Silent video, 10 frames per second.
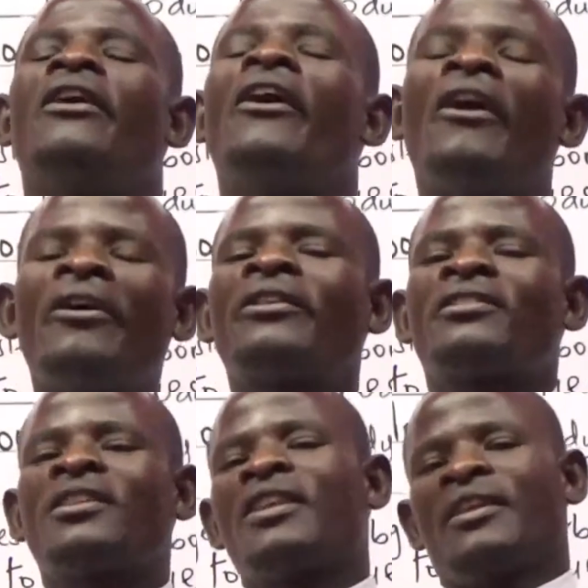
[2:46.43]

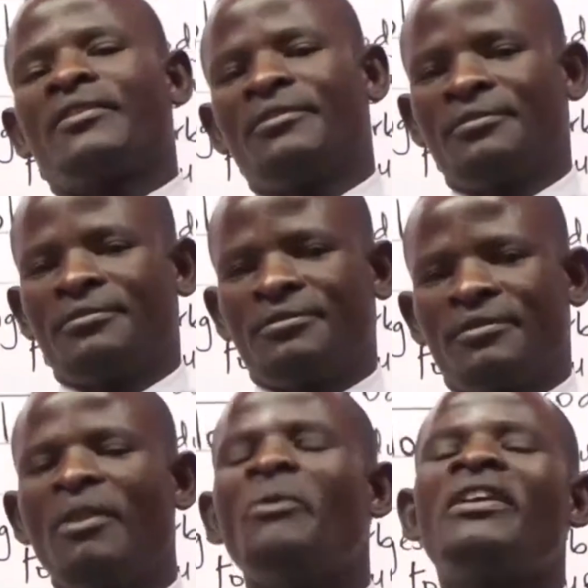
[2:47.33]
oxygen,
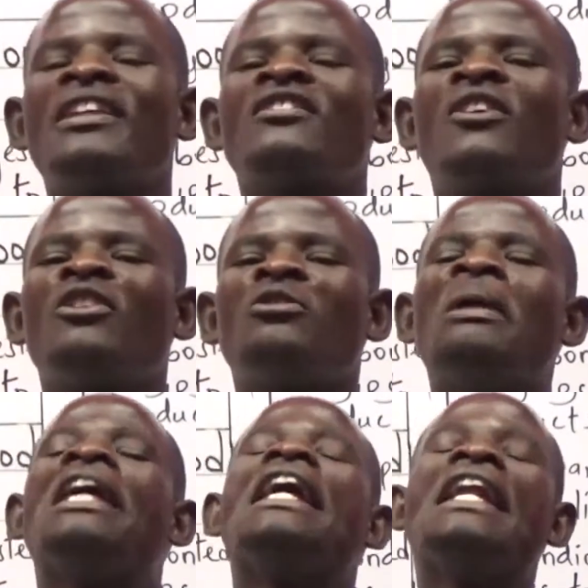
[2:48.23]
which is going to
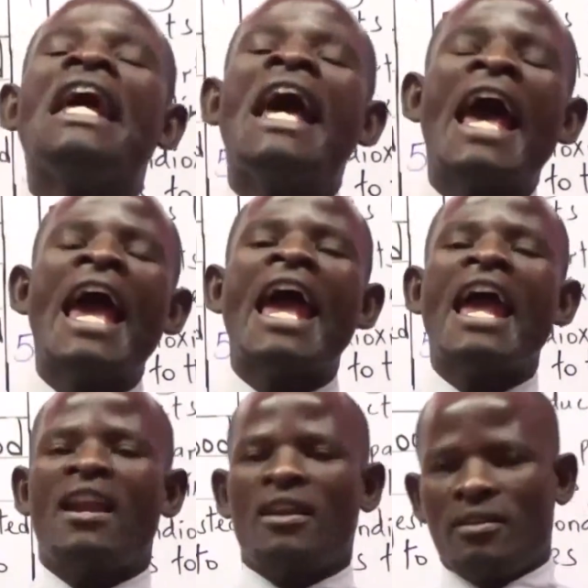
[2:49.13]
be
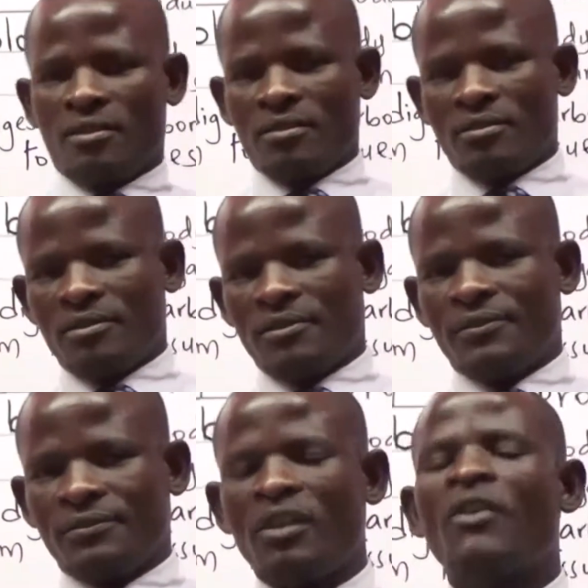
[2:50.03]
inhaled
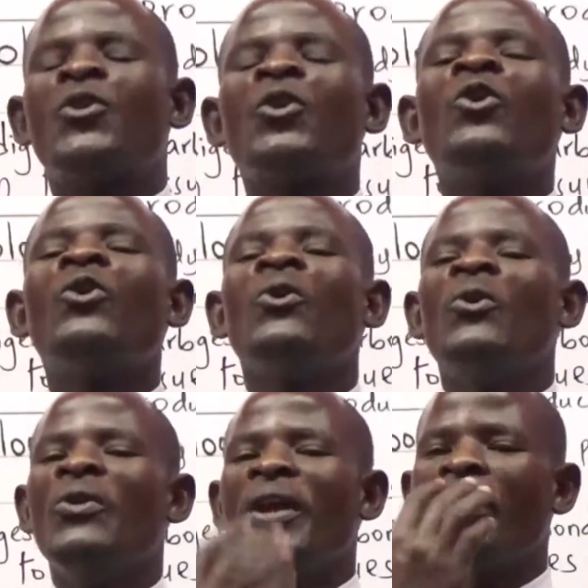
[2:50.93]
through
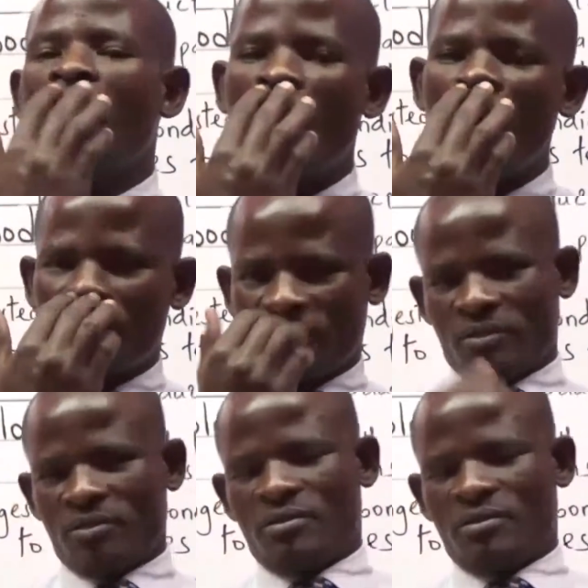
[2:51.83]
the nose,